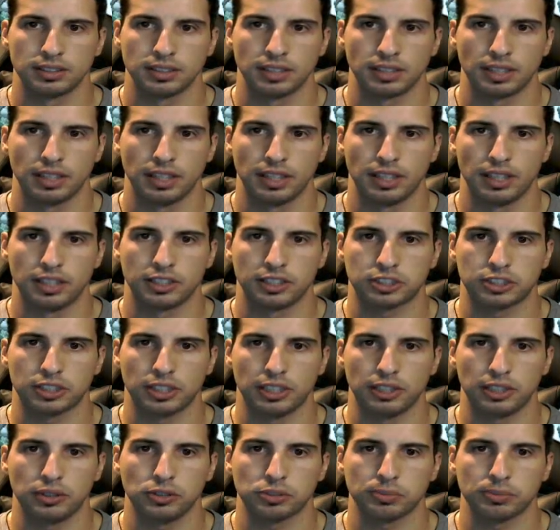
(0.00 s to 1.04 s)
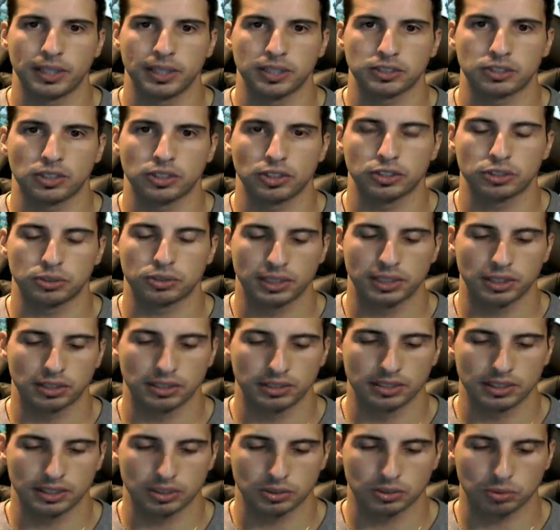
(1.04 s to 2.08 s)
Uh, should I use my Assault Trig on
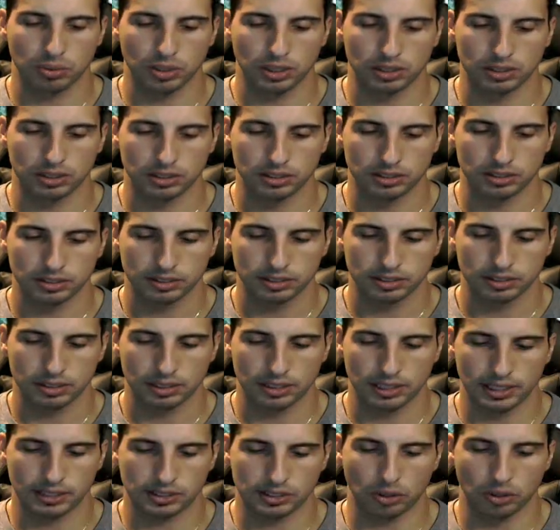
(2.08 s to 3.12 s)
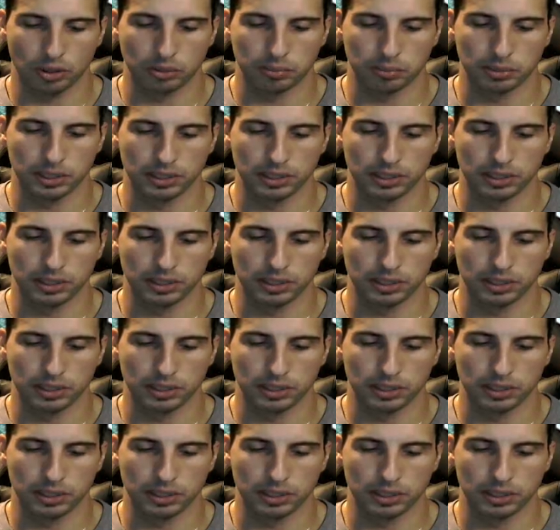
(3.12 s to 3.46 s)
this one? Let's go on B.